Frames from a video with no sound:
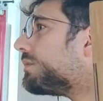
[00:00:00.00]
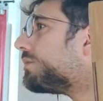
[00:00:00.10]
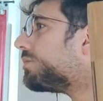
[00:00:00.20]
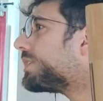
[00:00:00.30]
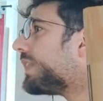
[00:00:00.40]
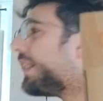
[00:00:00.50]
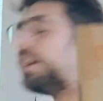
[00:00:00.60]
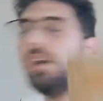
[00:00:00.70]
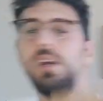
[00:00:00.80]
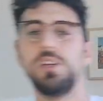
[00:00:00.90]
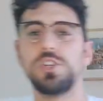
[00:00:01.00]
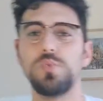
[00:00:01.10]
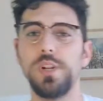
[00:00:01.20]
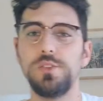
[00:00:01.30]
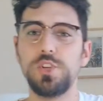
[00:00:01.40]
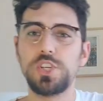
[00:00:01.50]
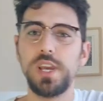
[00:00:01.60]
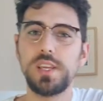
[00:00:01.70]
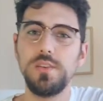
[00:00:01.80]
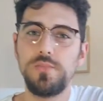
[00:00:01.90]
Okay, just wanted to
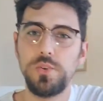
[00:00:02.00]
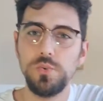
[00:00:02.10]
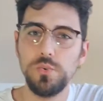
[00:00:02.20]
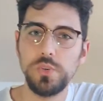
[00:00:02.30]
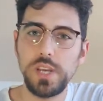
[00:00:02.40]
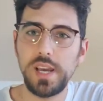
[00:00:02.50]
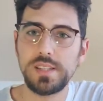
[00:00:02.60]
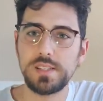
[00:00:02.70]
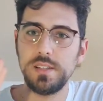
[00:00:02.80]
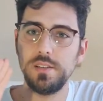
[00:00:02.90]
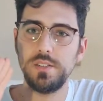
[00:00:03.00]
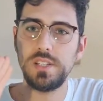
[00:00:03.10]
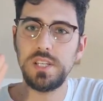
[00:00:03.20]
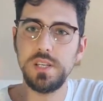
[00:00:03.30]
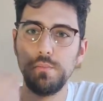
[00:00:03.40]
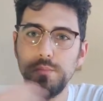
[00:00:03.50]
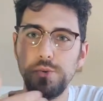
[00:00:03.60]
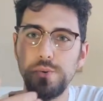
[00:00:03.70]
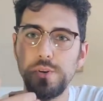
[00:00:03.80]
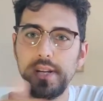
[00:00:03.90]
check if you get the
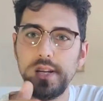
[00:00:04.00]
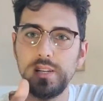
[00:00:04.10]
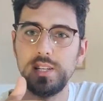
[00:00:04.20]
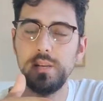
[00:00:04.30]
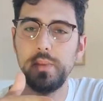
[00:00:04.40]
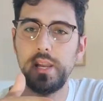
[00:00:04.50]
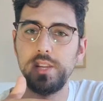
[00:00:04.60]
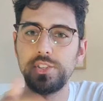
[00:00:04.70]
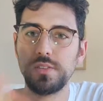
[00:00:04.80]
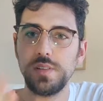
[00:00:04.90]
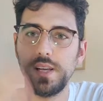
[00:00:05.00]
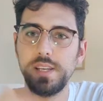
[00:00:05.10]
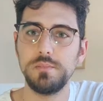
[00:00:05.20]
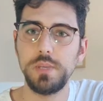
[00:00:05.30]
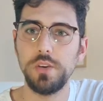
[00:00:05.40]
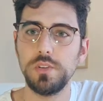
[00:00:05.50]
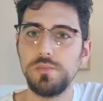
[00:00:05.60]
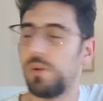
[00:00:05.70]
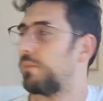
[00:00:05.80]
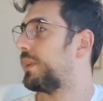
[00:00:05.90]
mirroring image like me on the
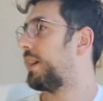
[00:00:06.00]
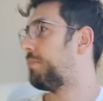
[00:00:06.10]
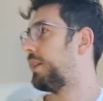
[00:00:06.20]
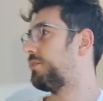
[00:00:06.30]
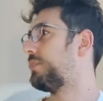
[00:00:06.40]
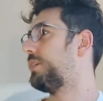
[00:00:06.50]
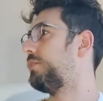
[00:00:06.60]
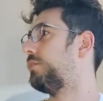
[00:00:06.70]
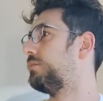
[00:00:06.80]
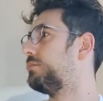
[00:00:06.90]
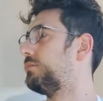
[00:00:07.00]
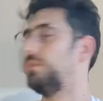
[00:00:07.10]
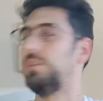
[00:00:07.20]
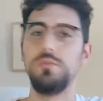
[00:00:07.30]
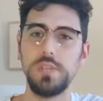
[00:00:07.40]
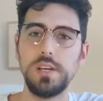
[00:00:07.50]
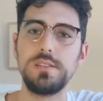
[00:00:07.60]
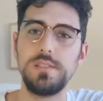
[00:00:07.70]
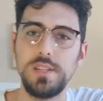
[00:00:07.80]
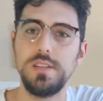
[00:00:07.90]
phone, but apparently no, you
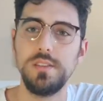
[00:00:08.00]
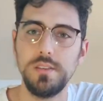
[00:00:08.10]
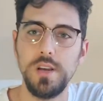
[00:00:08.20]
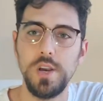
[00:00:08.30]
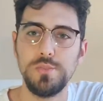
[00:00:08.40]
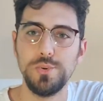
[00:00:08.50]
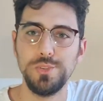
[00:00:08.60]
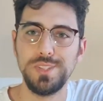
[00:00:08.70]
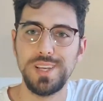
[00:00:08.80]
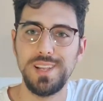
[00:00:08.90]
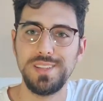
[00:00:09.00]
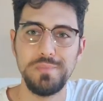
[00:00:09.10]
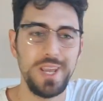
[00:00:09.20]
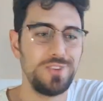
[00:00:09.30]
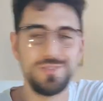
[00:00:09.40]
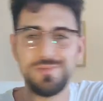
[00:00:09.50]
get the full detailed image.